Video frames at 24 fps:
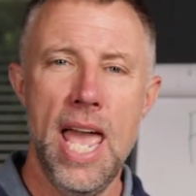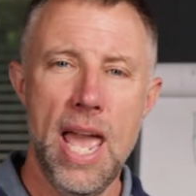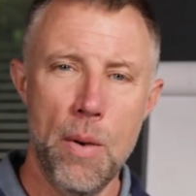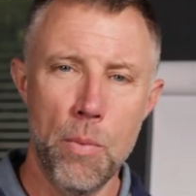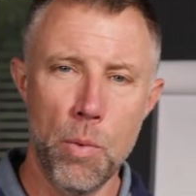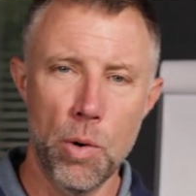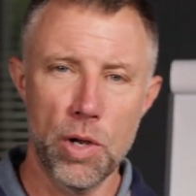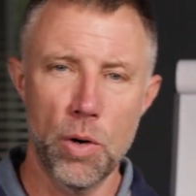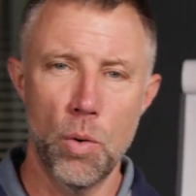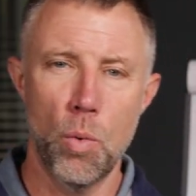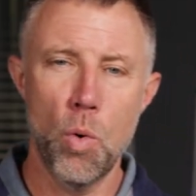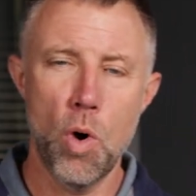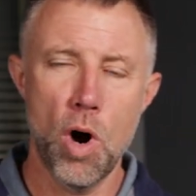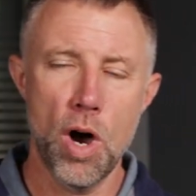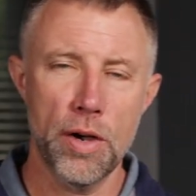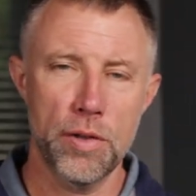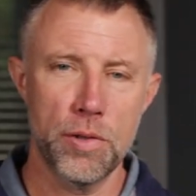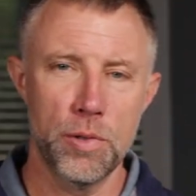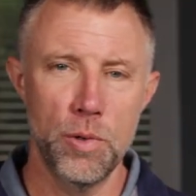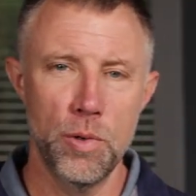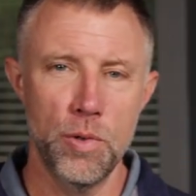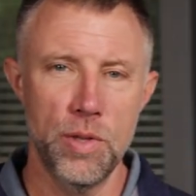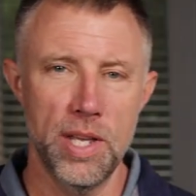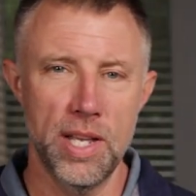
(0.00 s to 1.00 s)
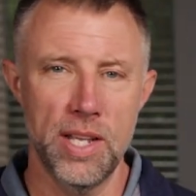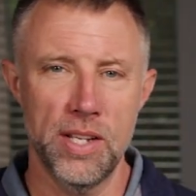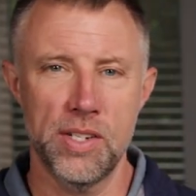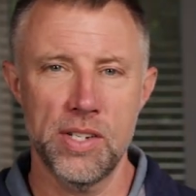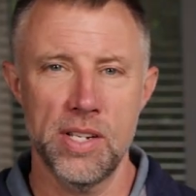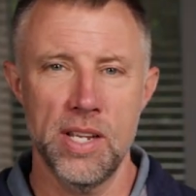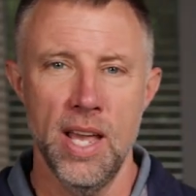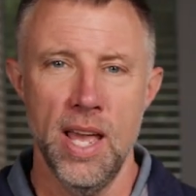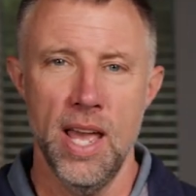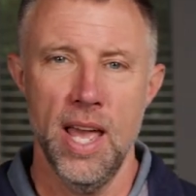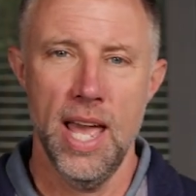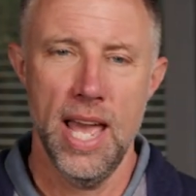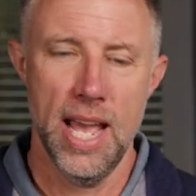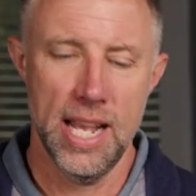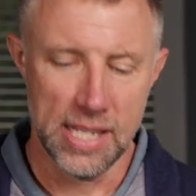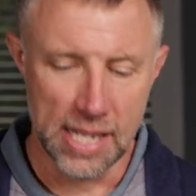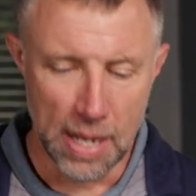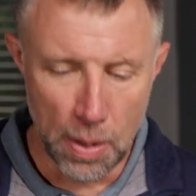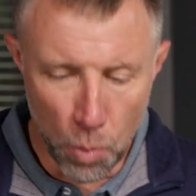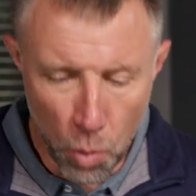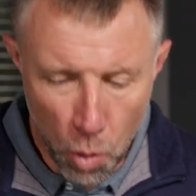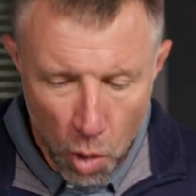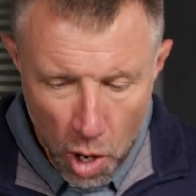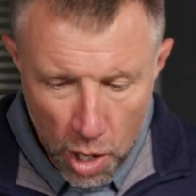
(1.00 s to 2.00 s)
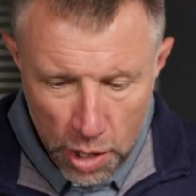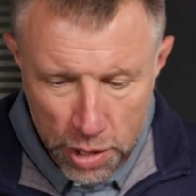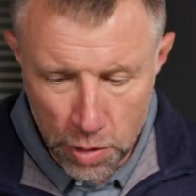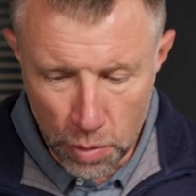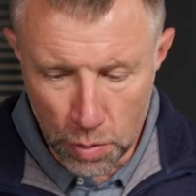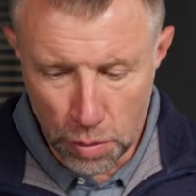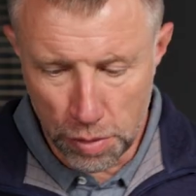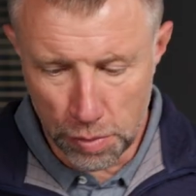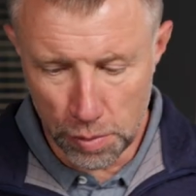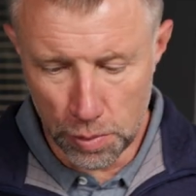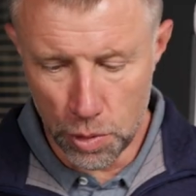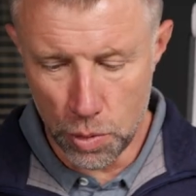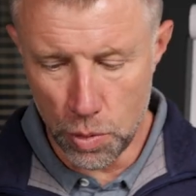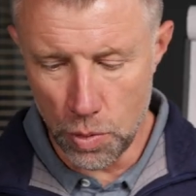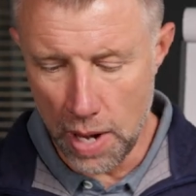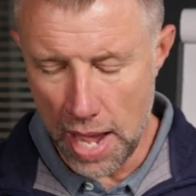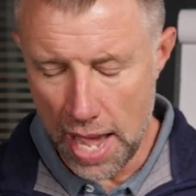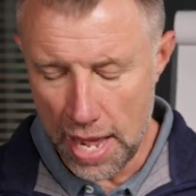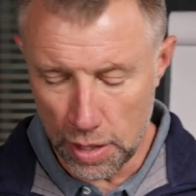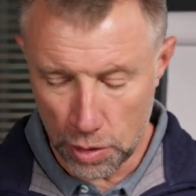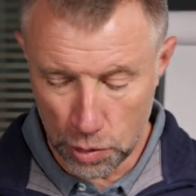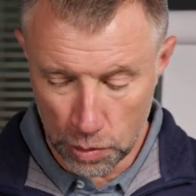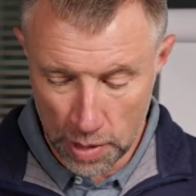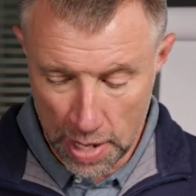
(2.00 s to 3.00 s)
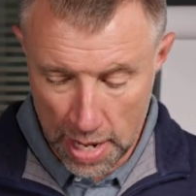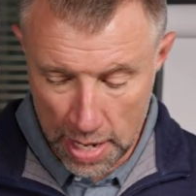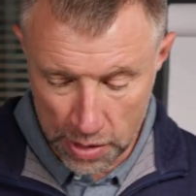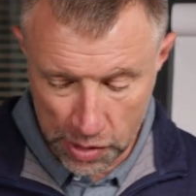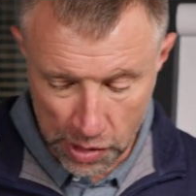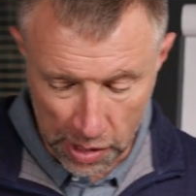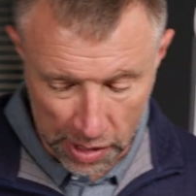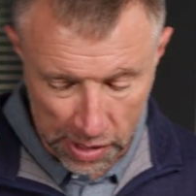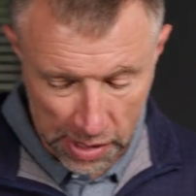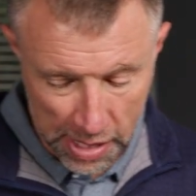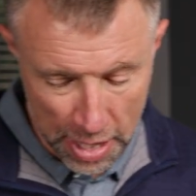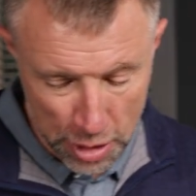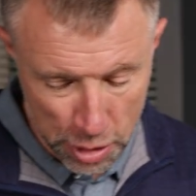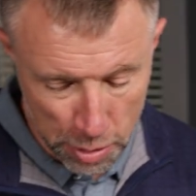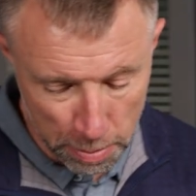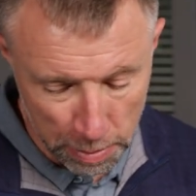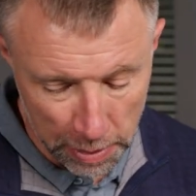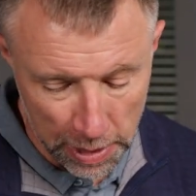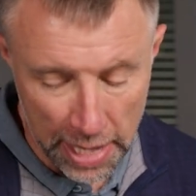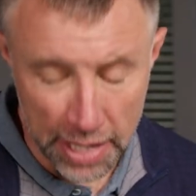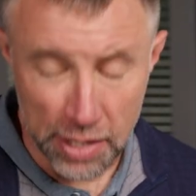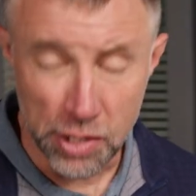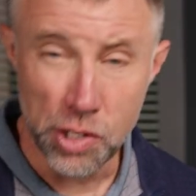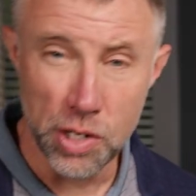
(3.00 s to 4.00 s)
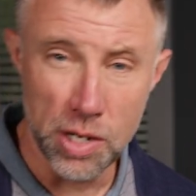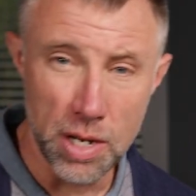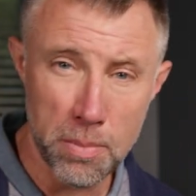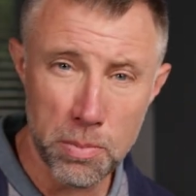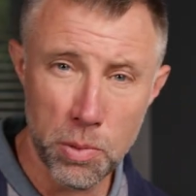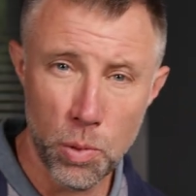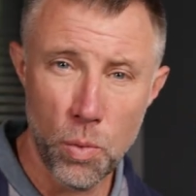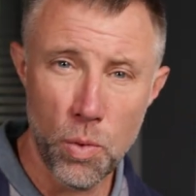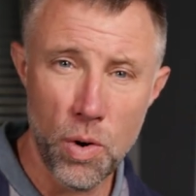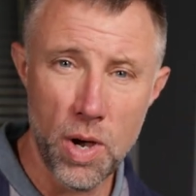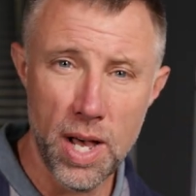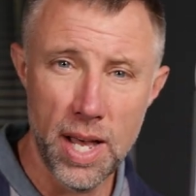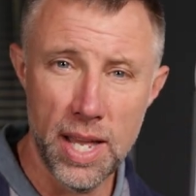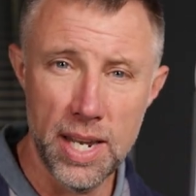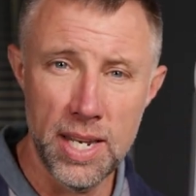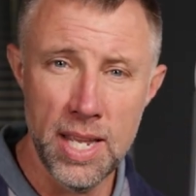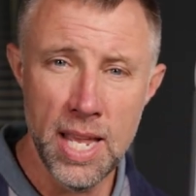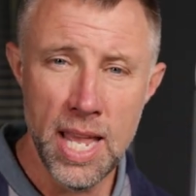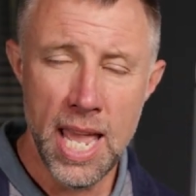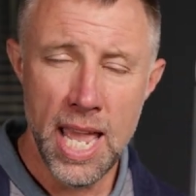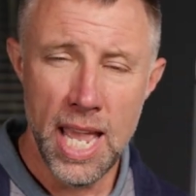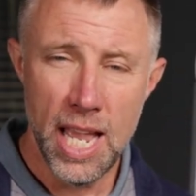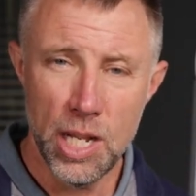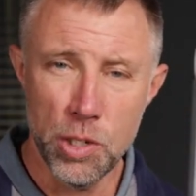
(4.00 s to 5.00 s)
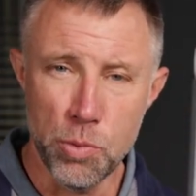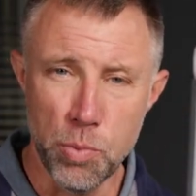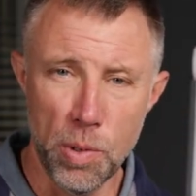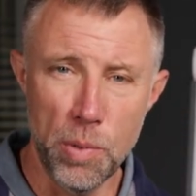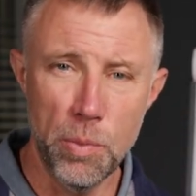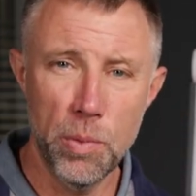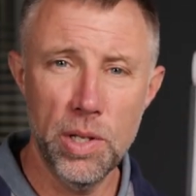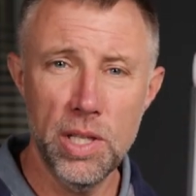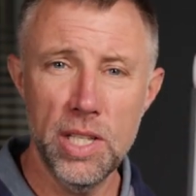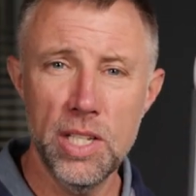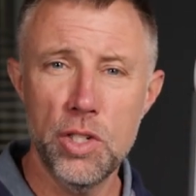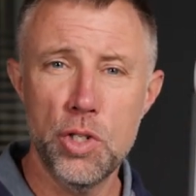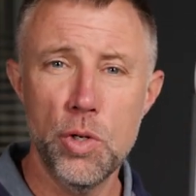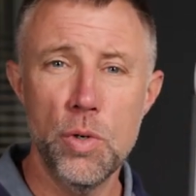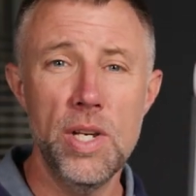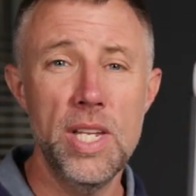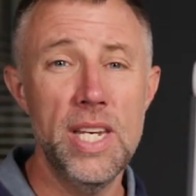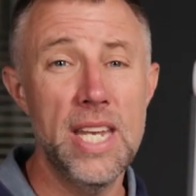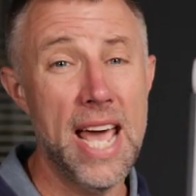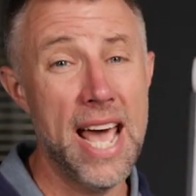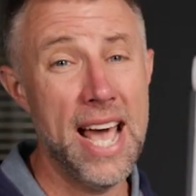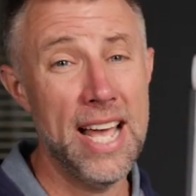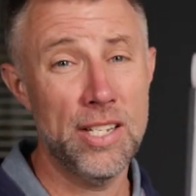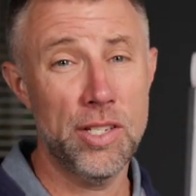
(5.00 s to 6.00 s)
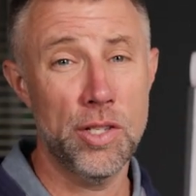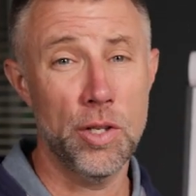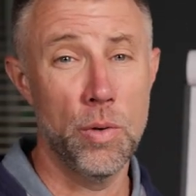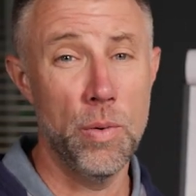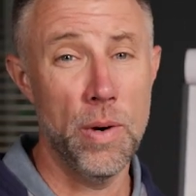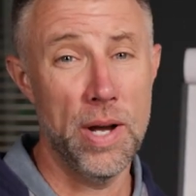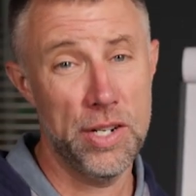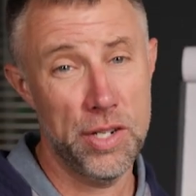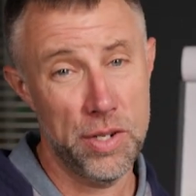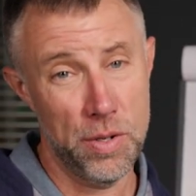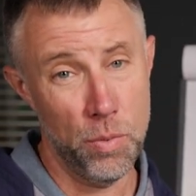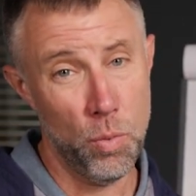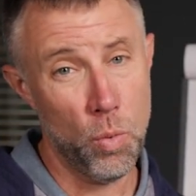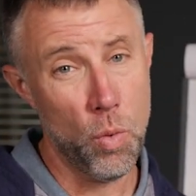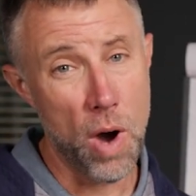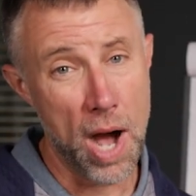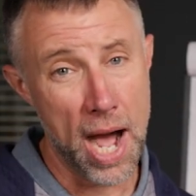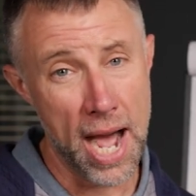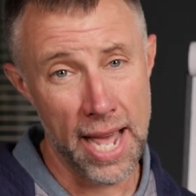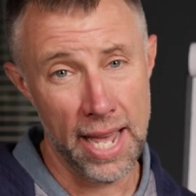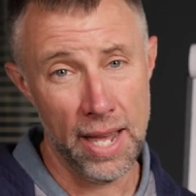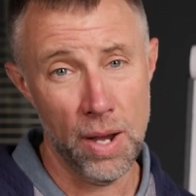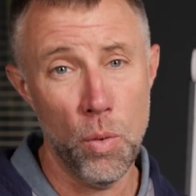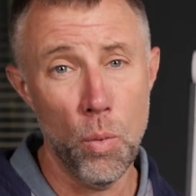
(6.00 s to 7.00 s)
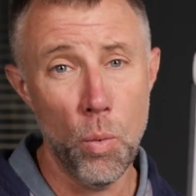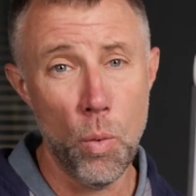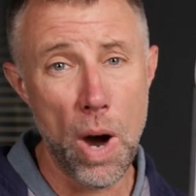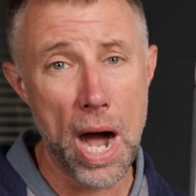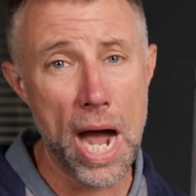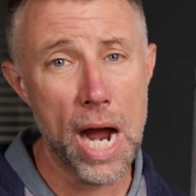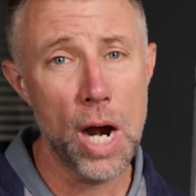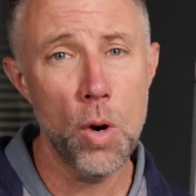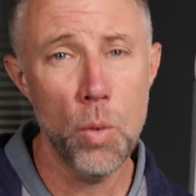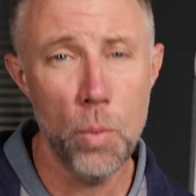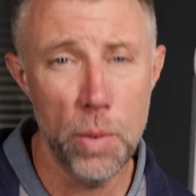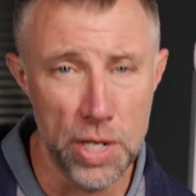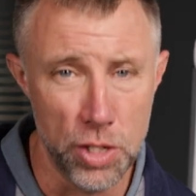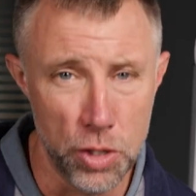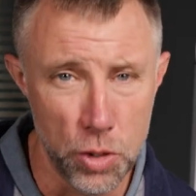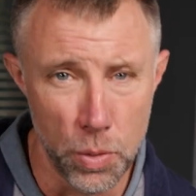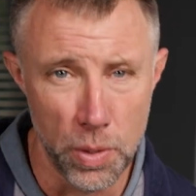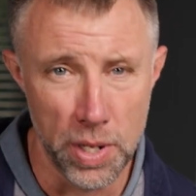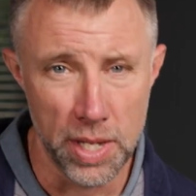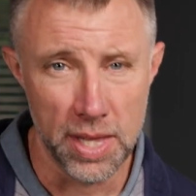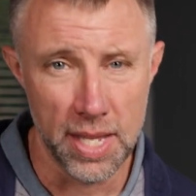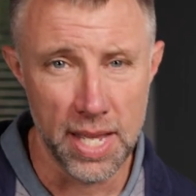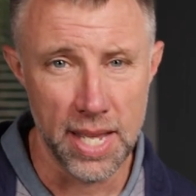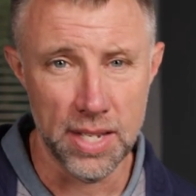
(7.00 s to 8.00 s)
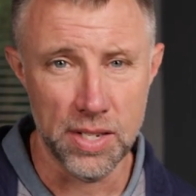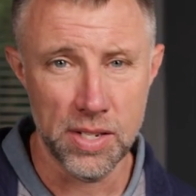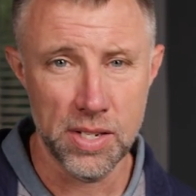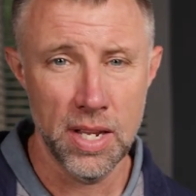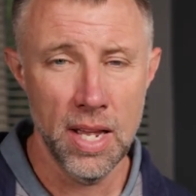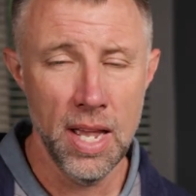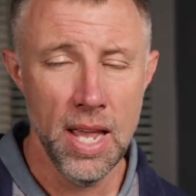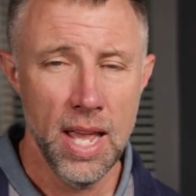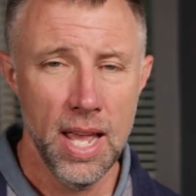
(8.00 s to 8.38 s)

and we're going to walk through this as I walk you through how to create a succession plan. So number 1 is we really do need to ask the question, why? Why are we doing this?